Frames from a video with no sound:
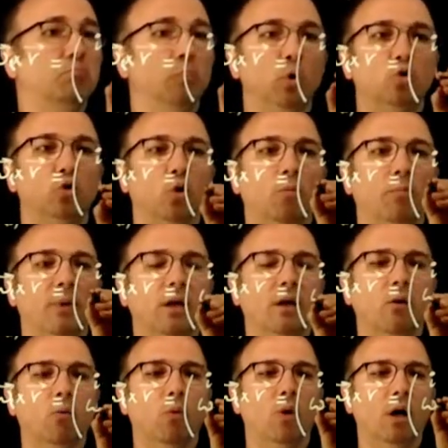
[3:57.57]
put
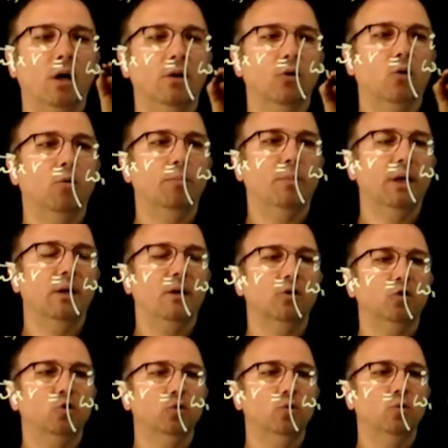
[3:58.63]
omega 1,
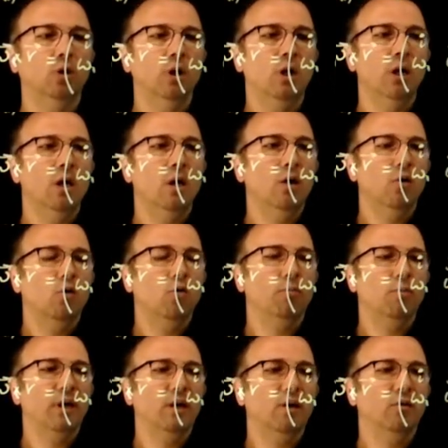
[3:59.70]
omega 2,
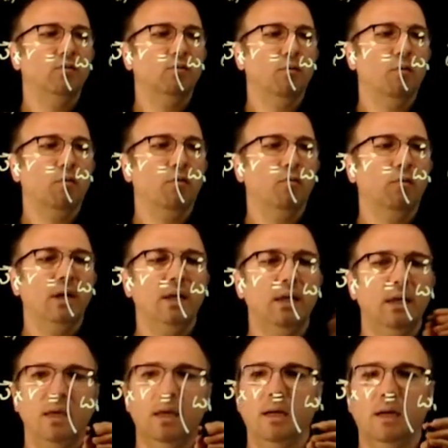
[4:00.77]
omega 3
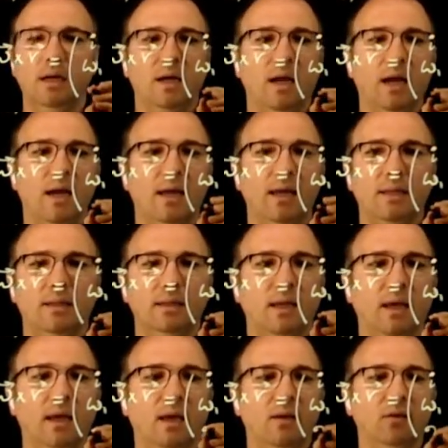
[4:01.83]
here, and
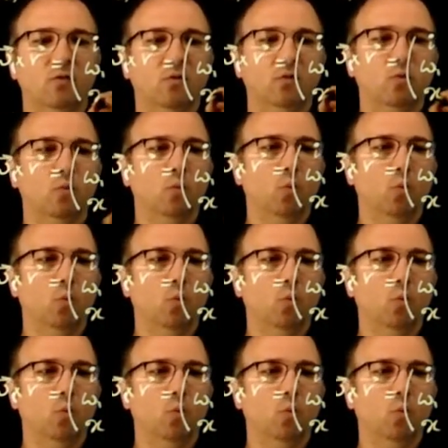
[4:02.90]
X,